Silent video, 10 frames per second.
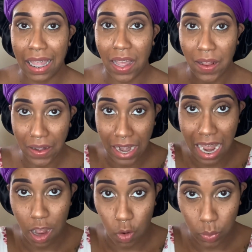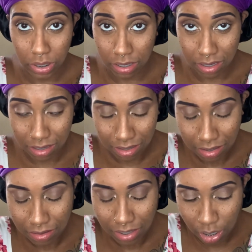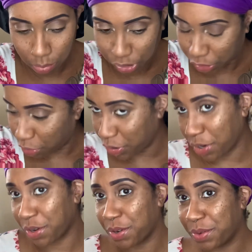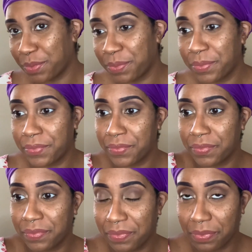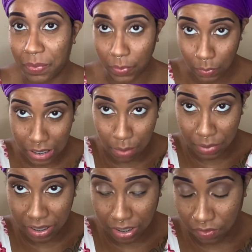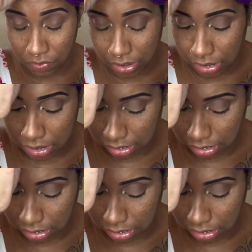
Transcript: Now I'm gonna show y'all what's up underneath of this.